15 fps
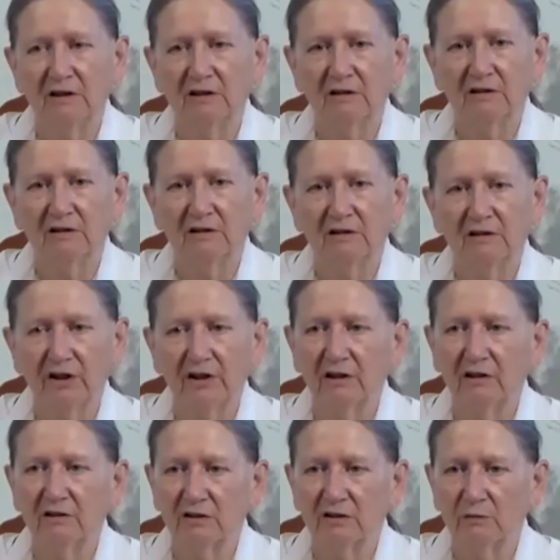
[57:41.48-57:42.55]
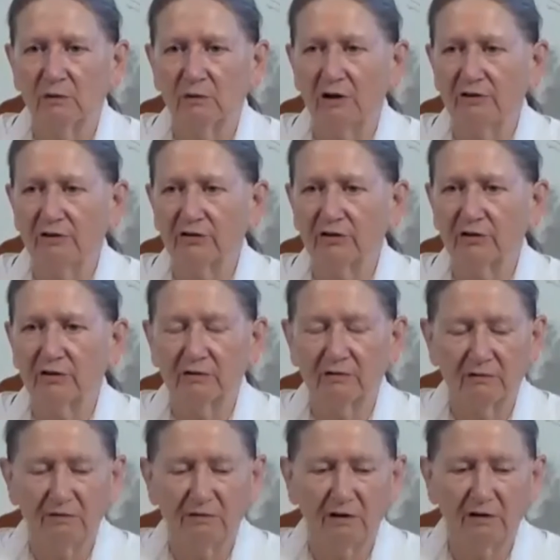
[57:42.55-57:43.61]
saying to us,
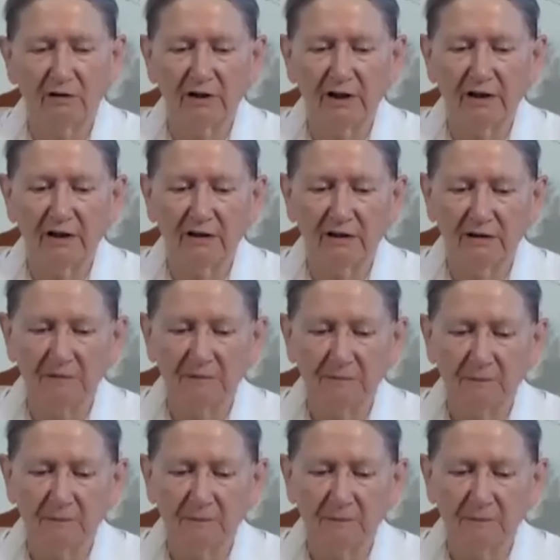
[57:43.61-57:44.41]
okay,